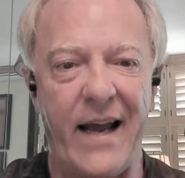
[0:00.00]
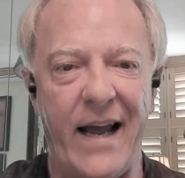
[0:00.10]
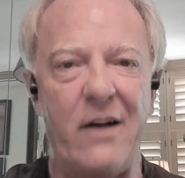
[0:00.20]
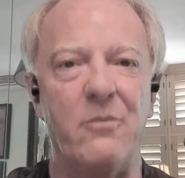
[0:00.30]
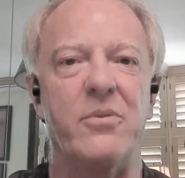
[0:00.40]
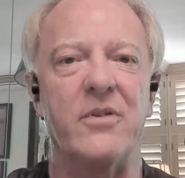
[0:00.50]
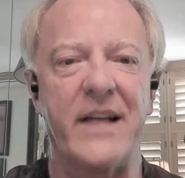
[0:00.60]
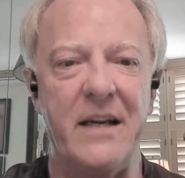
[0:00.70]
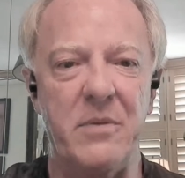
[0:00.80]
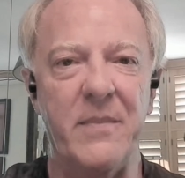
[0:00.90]

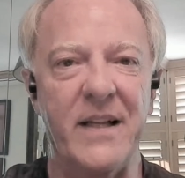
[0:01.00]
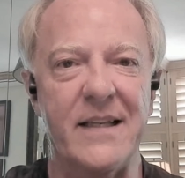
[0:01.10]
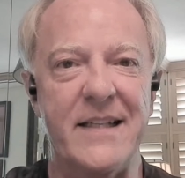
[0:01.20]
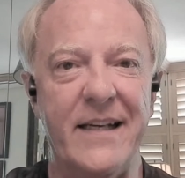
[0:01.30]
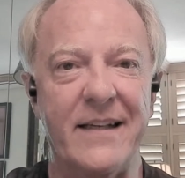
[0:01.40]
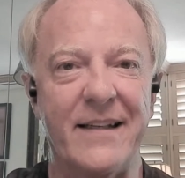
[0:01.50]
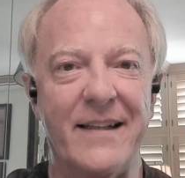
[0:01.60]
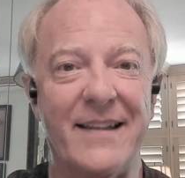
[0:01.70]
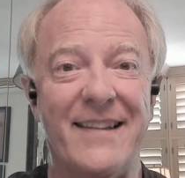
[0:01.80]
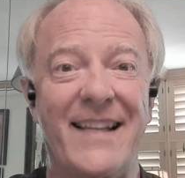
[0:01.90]
output capability,
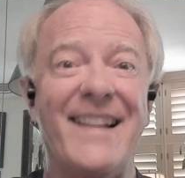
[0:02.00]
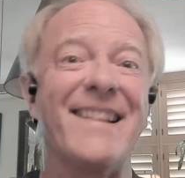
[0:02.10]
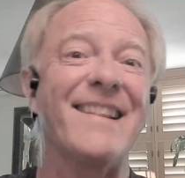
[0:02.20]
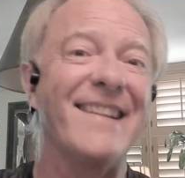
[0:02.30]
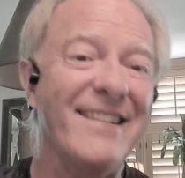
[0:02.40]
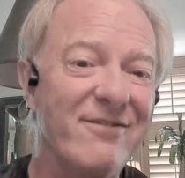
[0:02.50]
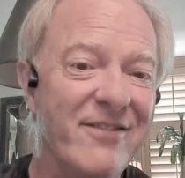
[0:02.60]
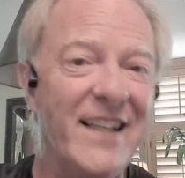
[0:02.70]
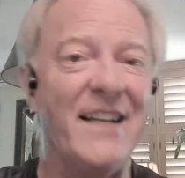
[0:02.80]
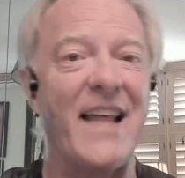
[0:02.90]
then
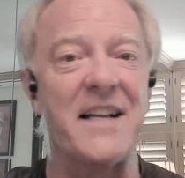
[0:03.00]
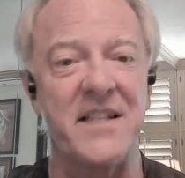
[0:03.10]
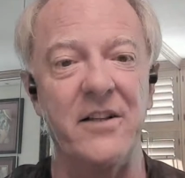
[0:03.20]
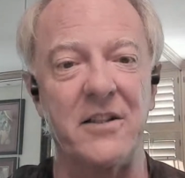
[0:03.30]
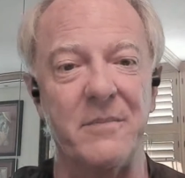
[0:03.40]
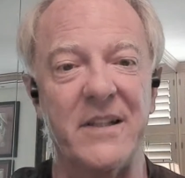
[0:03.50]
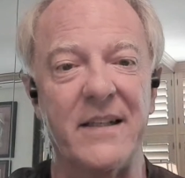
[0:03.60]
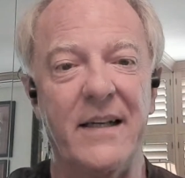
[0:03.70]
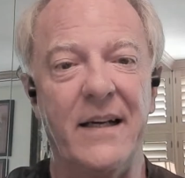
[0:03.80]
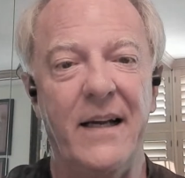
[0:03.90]
really that's the
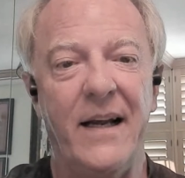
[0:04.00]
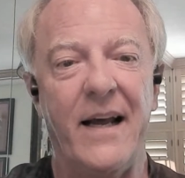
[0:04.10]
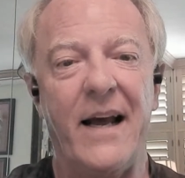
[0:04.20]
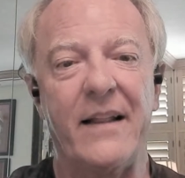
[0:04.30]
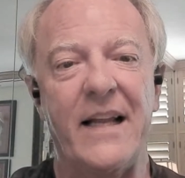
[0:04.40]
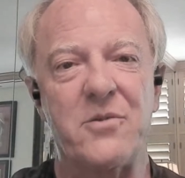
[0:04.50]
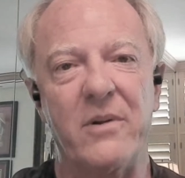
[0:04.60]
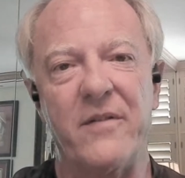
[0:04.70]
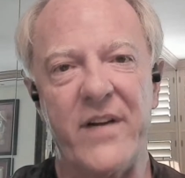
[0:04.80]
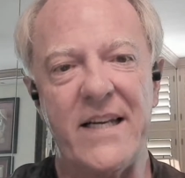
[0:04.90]
ultimate. And that's
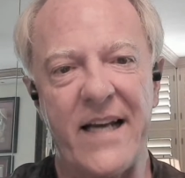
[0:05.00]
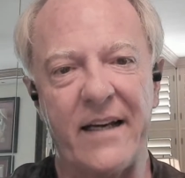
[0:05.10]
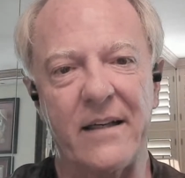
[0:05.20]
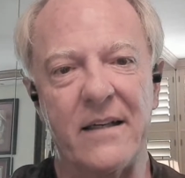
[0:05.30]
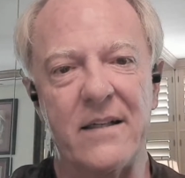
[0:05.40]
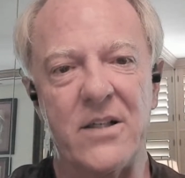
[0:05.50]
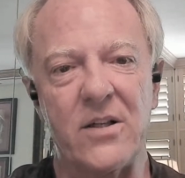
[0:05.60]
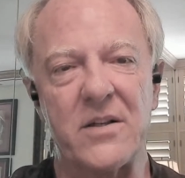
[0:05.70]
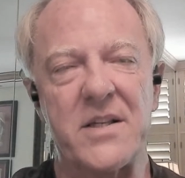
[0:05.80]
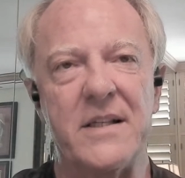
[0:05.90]
what the V10
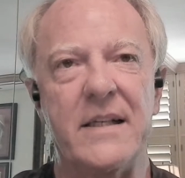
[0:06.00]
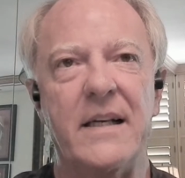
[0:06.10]
does.